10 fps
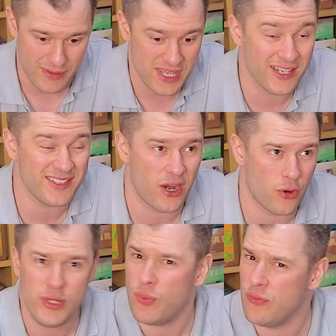because
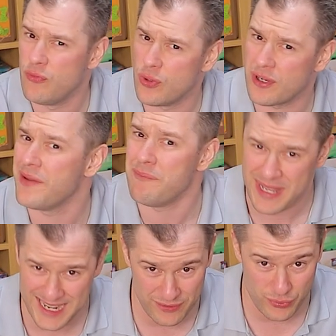only one ruler can
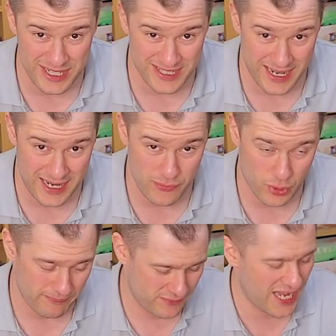be in a region at any
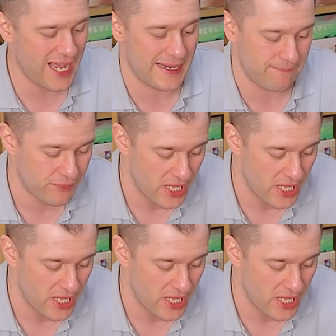one time.